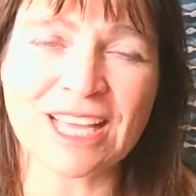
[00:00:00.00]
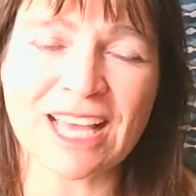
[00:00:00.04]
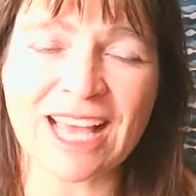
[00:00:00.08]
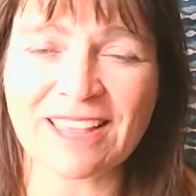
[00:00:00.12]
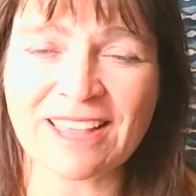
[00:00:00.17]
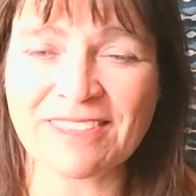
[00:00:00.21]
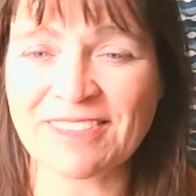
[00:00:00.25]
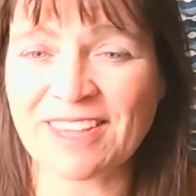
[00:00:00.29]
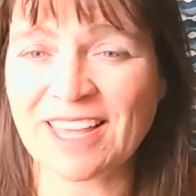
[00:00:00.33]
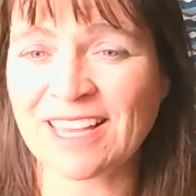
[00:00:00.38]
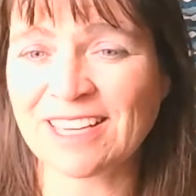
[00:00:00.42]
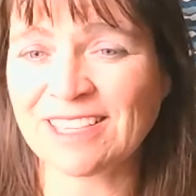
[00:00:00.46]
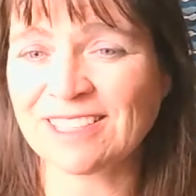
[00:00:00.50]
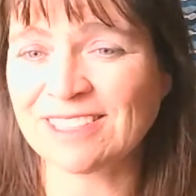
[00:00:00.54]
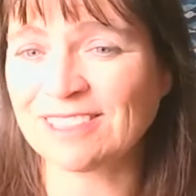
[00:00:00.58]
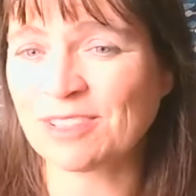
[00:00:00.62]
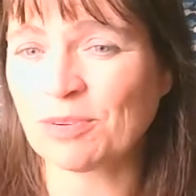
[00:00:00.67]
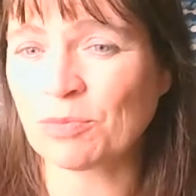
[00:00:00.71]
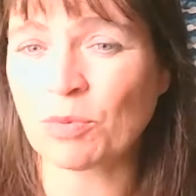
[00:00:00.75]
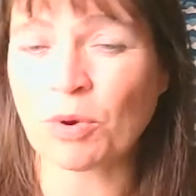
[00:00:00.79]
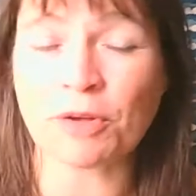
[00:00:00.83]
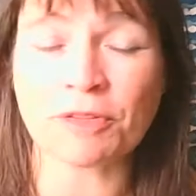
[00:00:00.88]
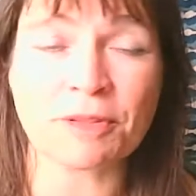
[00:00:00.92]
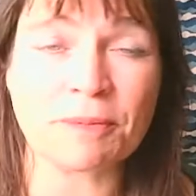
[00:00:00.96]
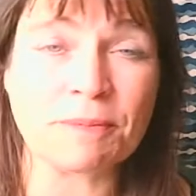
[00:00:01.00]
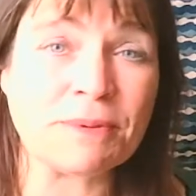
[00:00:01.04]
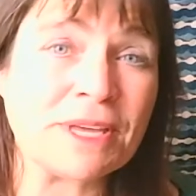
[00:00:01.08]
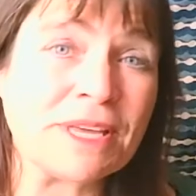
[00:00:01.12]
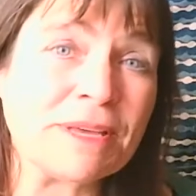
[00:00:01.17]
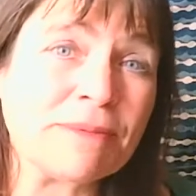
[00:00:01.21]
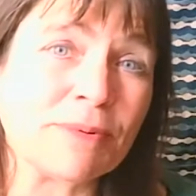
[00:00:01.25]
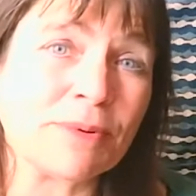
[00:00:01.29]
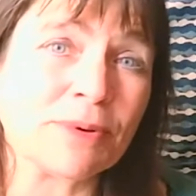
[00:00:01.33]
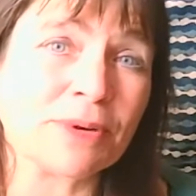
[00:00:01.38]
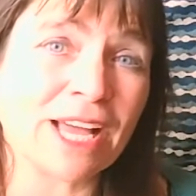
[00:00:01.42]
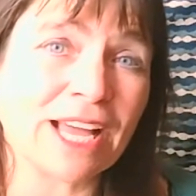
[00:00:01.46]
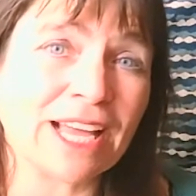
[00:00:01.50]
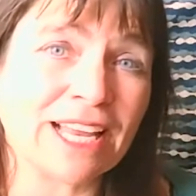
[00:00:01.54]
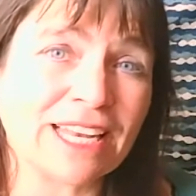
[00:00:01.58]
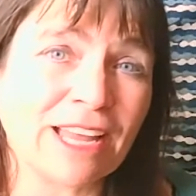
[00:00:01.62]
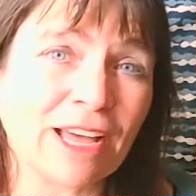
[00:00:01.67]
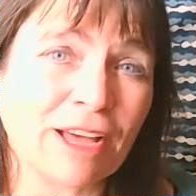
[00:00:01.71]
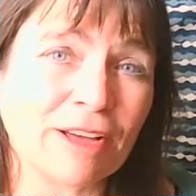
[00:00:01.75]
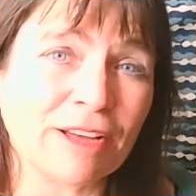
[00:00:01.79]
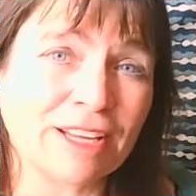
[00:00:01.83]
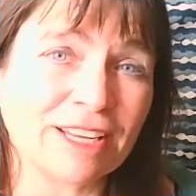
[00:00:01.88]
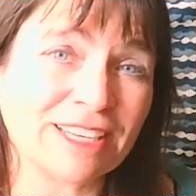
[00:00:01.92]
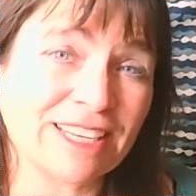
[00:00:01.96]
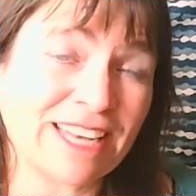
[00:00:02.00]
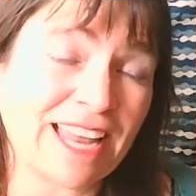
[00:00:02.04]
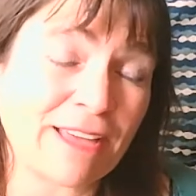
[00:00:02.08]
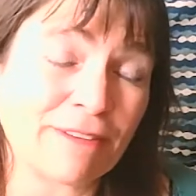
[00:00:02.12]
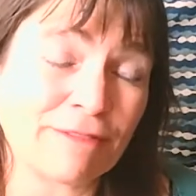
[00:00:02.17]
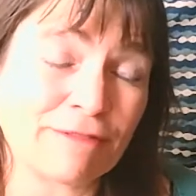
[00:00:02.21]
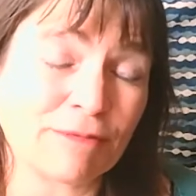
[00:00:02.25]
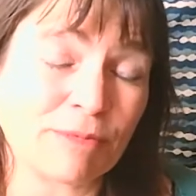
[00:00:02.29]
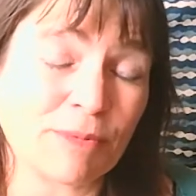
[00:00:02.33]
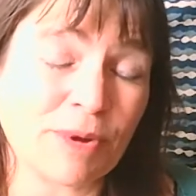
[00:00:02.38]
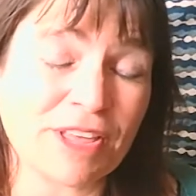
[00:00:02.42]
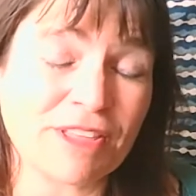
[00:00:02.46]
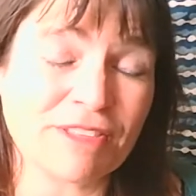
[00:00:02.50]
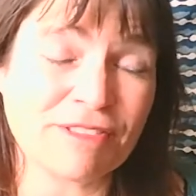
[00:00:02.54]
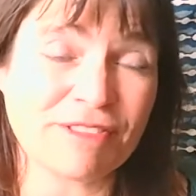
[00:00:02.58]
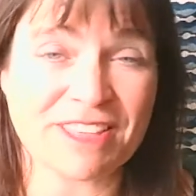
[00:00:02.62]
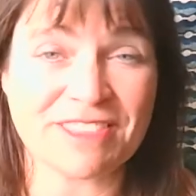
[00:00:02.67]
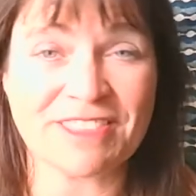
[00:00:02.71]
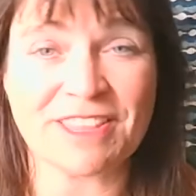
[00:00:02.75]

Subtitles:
and then what the people get left with,